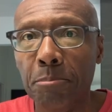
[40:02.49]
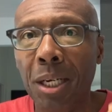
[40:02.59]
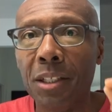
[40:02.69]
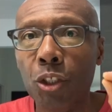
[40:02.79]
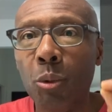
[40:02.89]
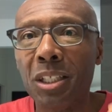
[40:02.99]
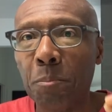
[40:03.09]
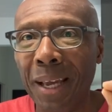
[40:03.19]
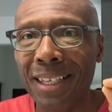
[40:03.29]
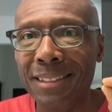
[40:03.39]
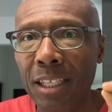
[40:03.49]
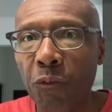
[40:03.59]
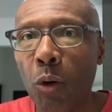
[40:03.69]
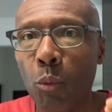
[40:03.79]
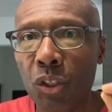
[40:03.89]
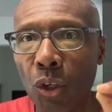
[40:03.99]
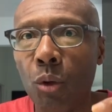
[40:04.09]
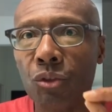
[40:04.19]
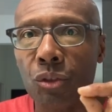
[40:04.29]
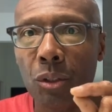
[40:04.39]
but you expect different
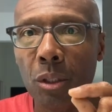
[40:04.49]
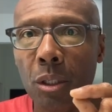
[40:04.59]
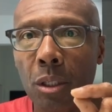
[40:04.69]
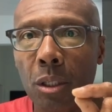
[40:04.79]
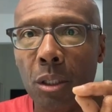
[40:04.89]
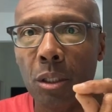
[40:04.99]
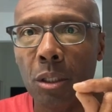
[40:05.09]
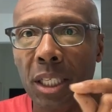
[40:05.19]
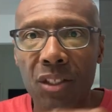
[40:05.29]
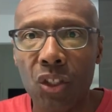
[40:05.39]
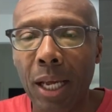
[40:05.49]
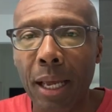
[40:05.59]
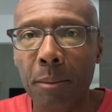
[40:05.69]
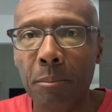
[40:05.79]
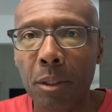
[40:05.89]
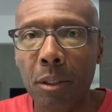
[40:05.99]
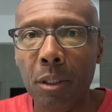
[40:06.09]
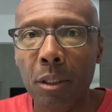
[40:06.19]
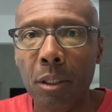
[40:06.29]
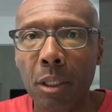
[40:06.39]
results each time.
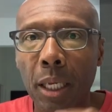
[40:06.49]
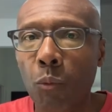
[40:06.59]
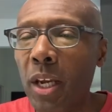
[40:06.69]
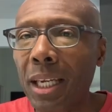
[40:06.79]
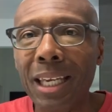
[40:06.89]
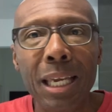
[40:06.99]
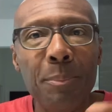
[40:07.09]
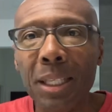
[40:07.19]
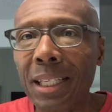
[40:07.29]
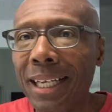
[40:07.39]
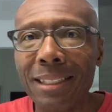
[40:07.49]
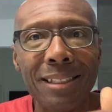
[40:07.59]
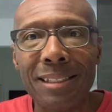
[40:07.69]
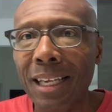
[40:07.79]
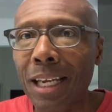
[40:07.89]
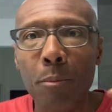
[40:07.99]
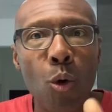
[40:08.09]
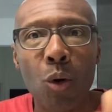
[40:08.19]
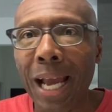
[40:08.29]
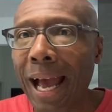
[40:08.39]
If we keep electing the same
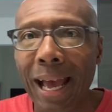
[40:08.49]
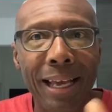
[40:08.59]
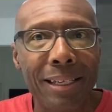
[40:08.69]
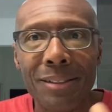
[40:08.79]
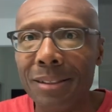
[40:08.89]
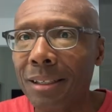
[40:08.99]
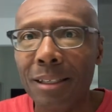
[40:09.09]
old guys,